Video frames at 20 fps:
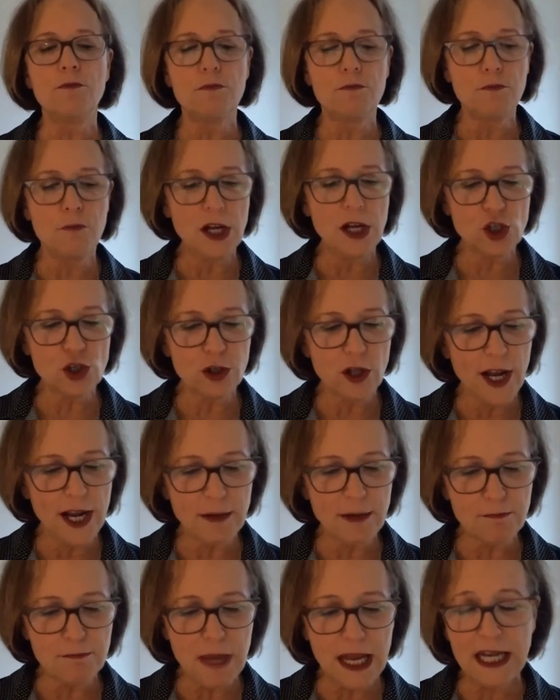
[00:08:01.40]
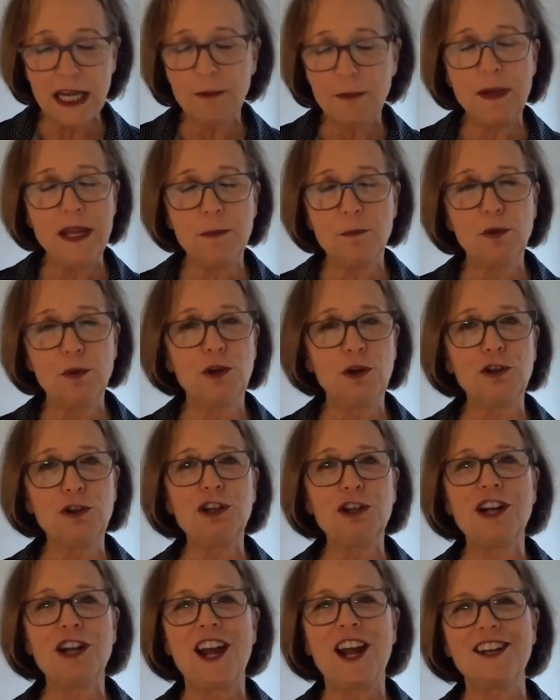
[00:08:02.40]
much like many people in the
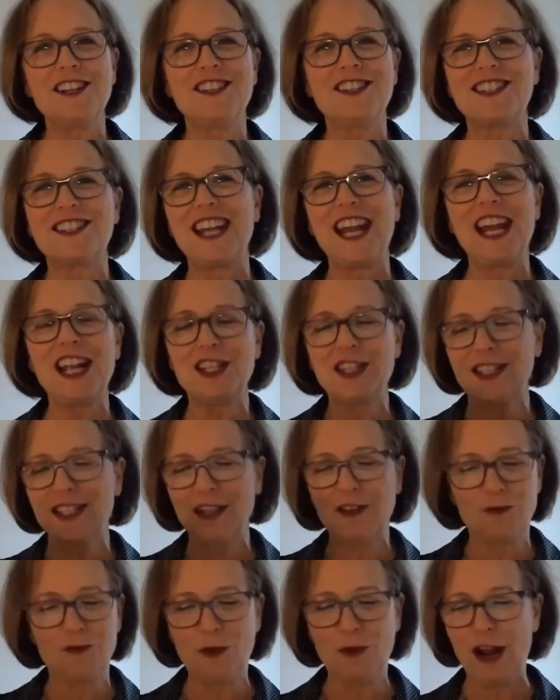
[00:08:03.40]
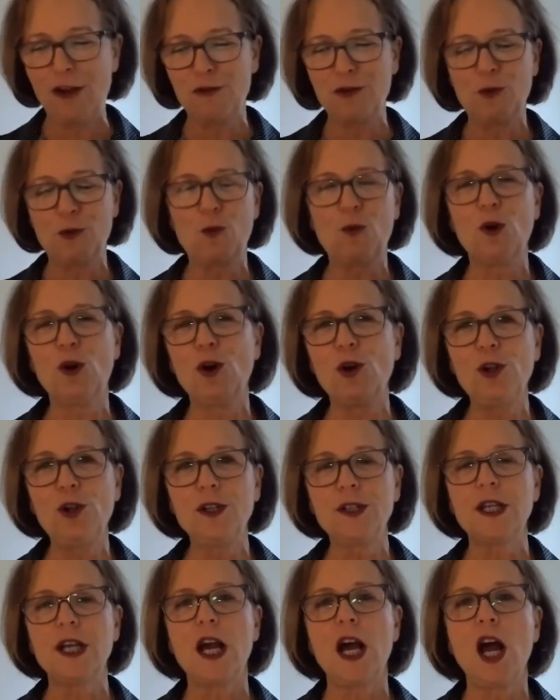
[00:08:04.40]
United States and around the
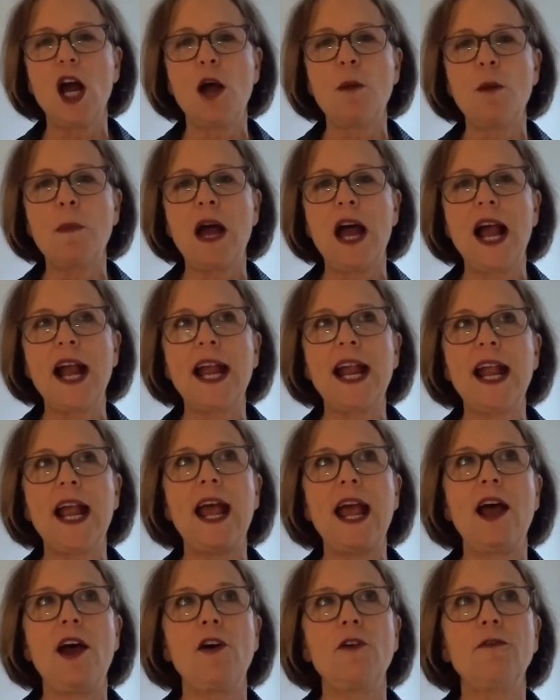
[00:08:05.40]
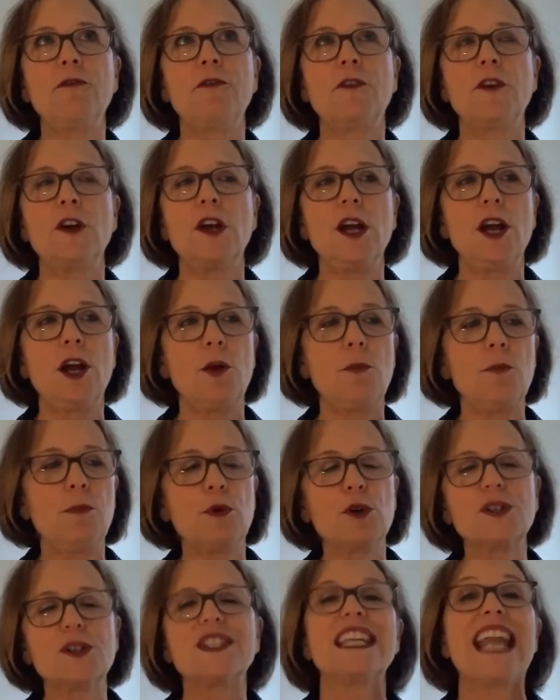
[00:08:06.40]
world, I have a
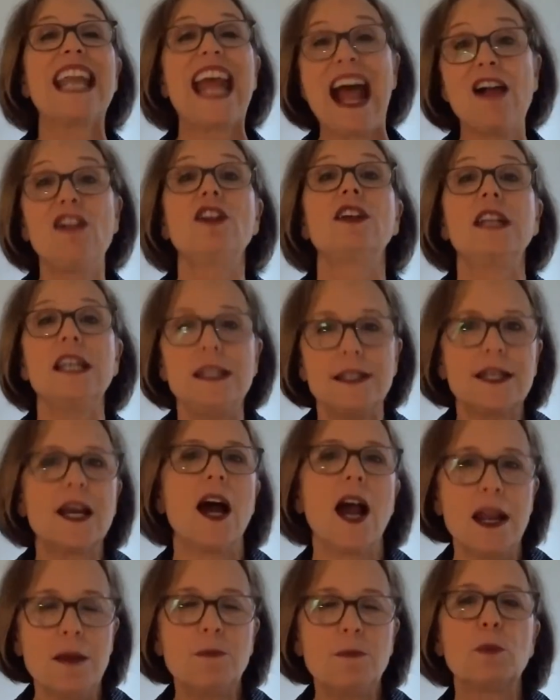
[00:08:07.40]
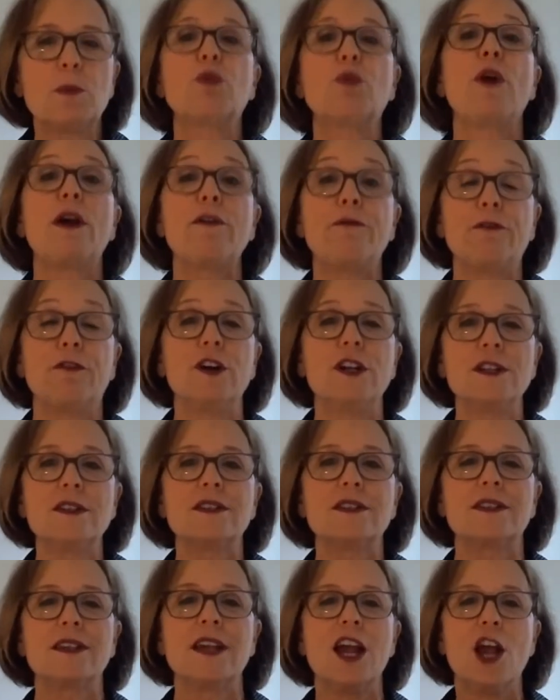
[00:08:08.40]
personality type, a
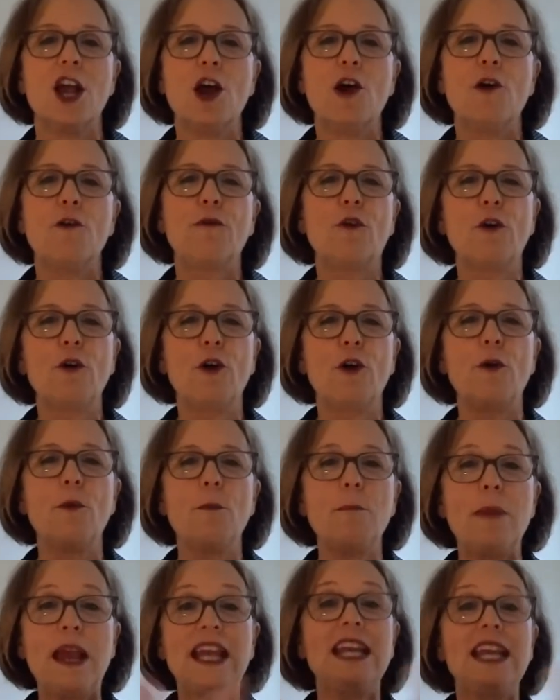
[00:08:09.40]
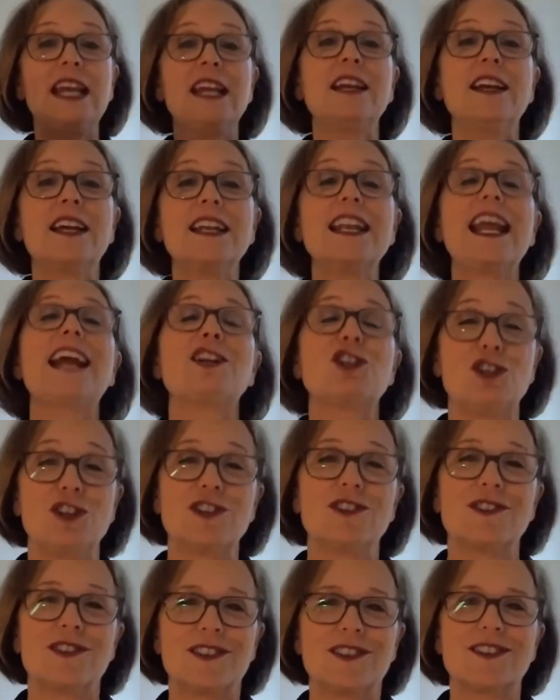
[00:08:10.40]
preference for making
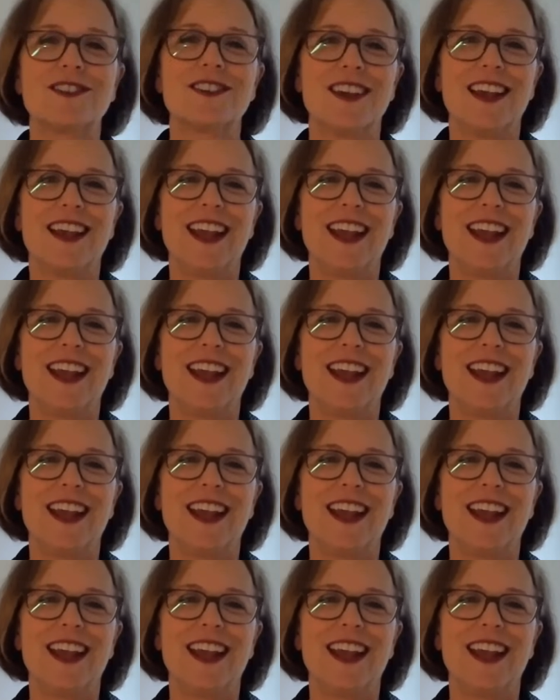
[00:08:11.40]
connections.